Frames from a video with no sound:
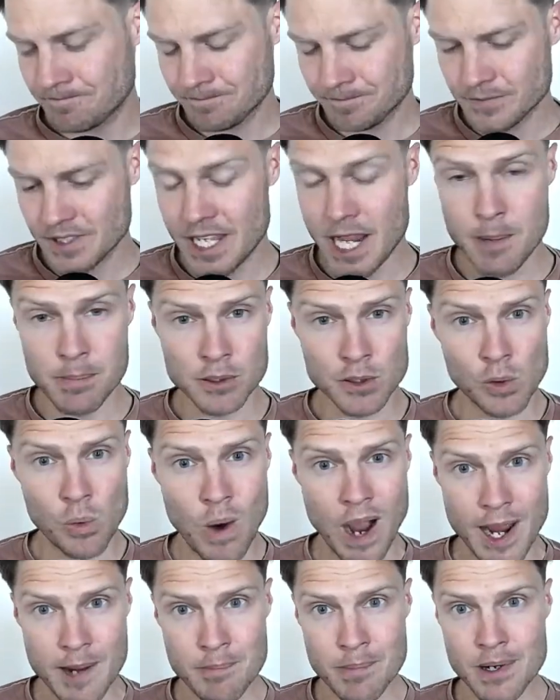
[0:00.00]
Gabriel
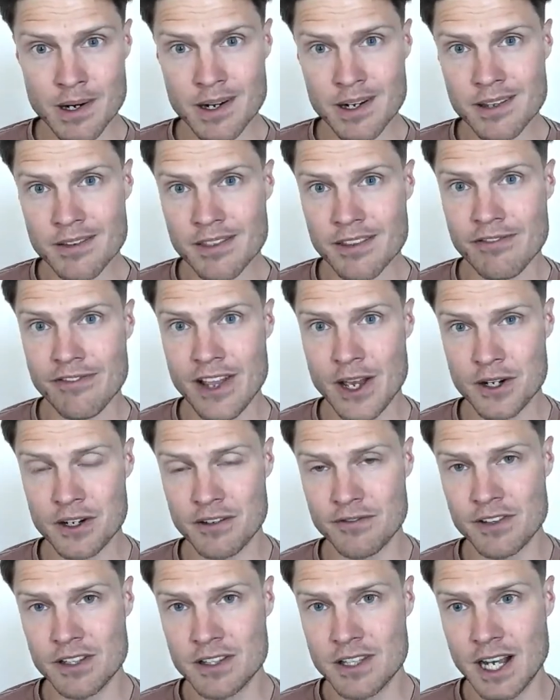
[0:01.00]
Weinberg, the founder of
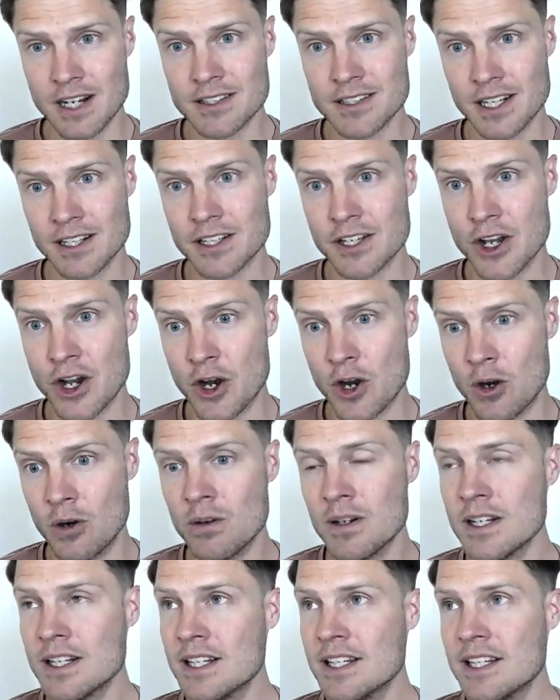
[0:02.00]
DuckDuckGo,
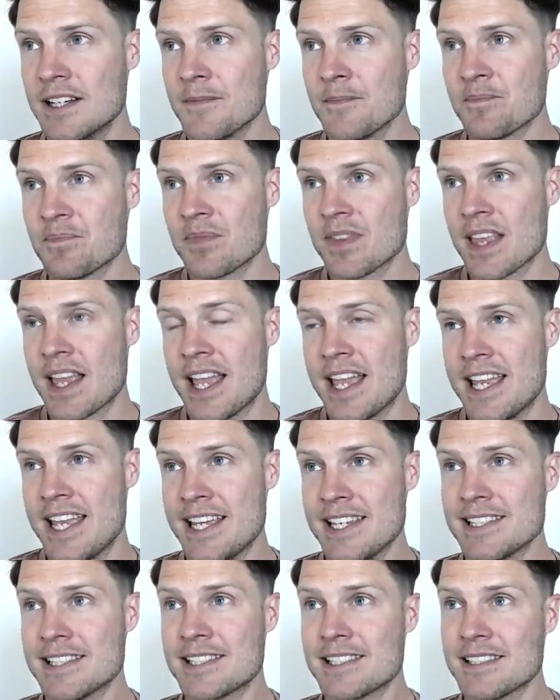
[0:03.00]

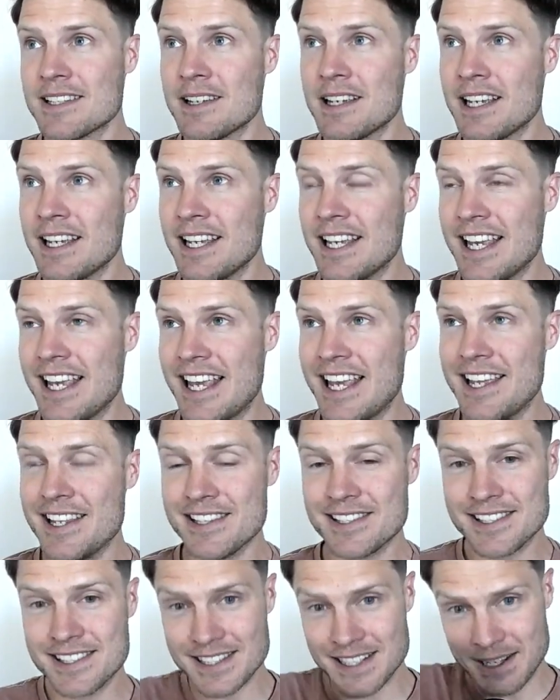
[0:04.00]
his
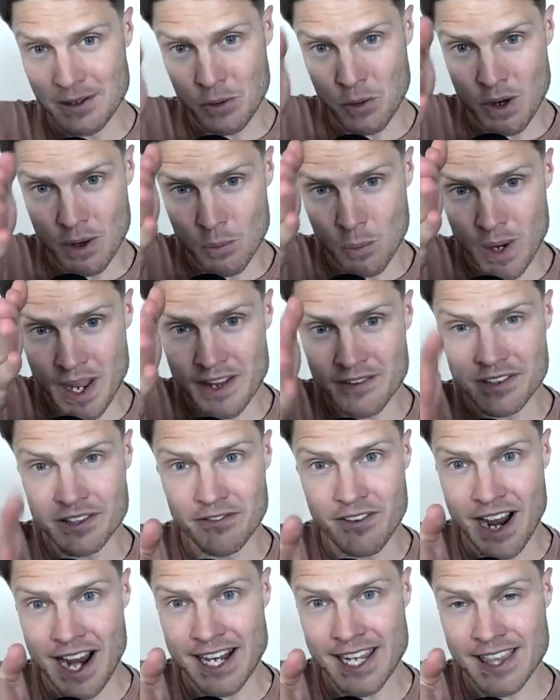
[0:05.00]
way of
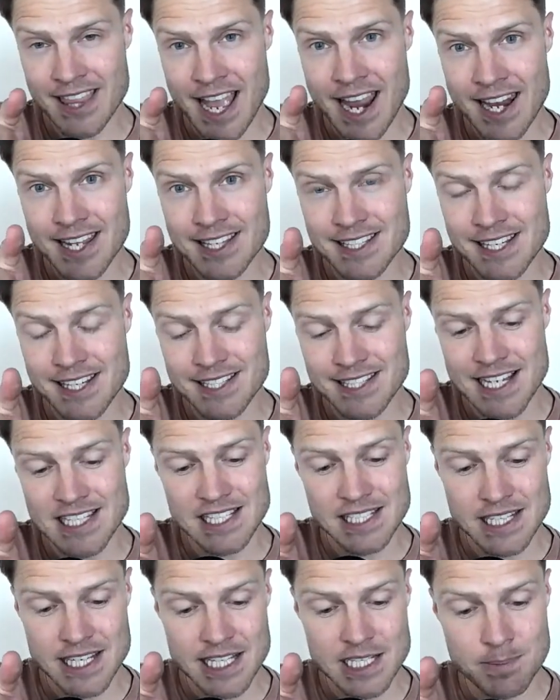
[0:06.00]
dividing that is, he says
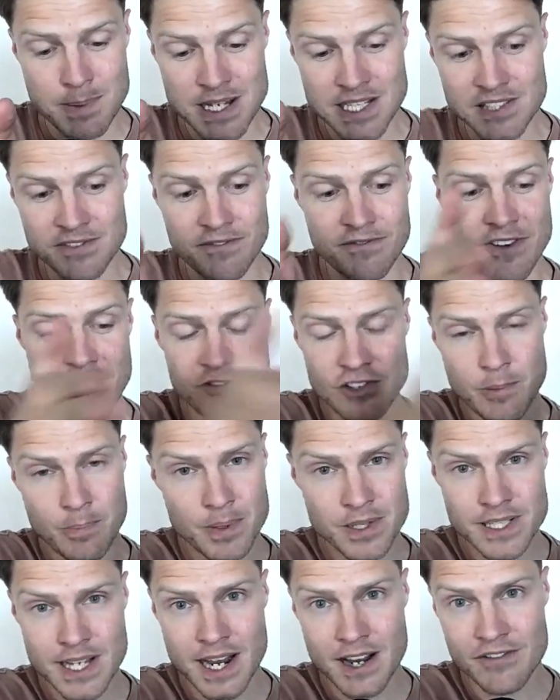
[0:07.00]
he spends
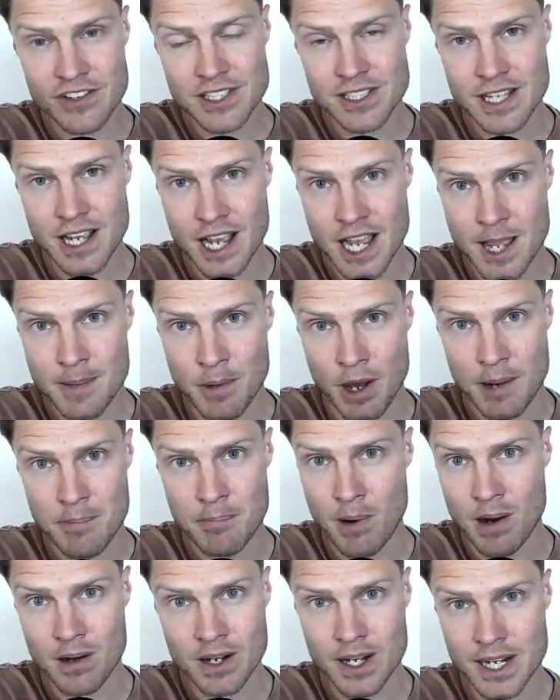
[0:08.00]
50% of his time on
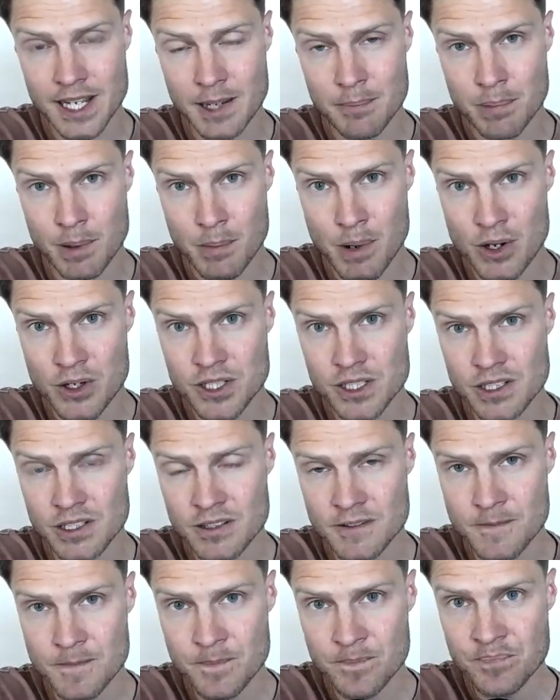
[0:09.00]
marketing and promotion
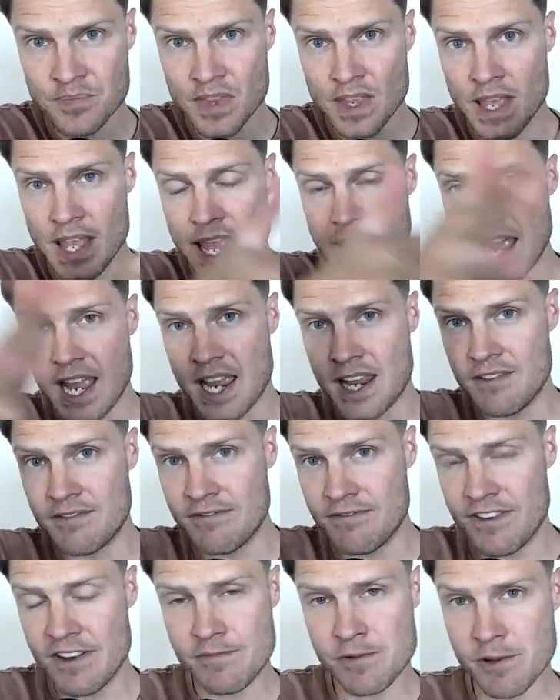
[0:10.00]
and
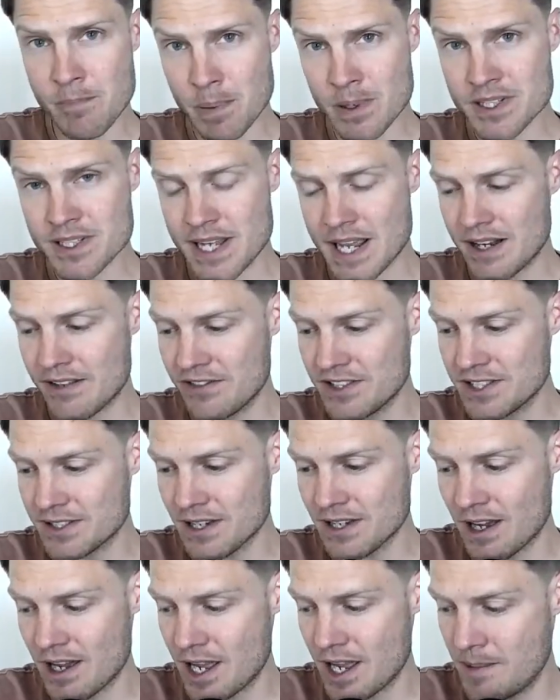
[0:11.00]
50% of his
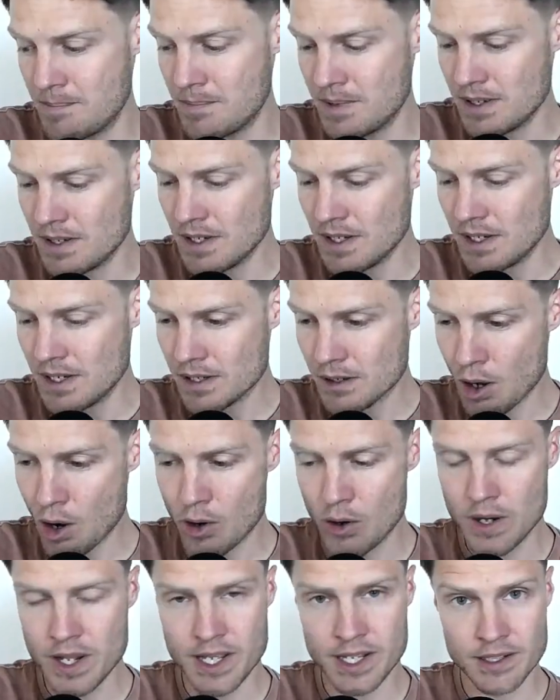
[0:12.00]
time
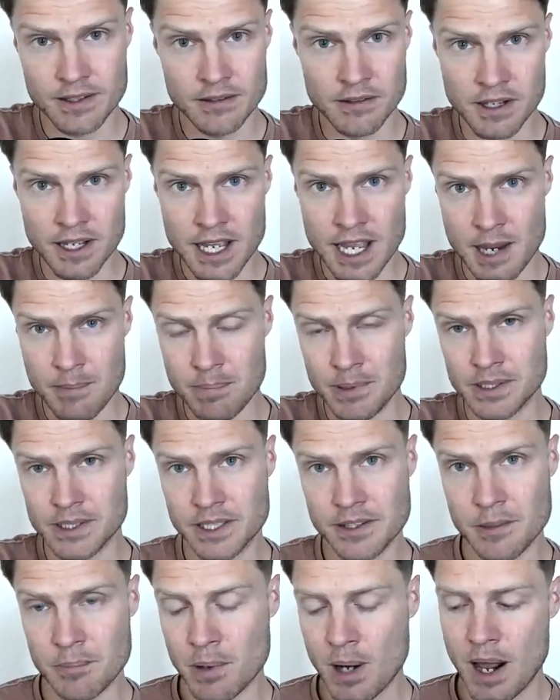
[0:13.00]
coding and building
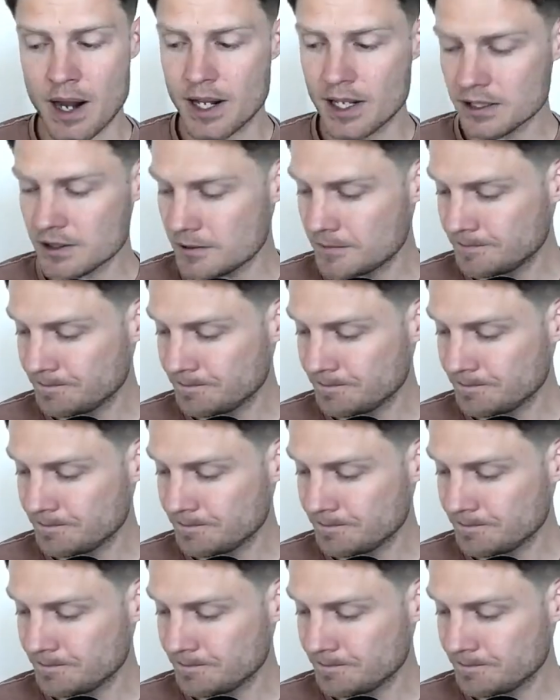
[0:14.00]
the product.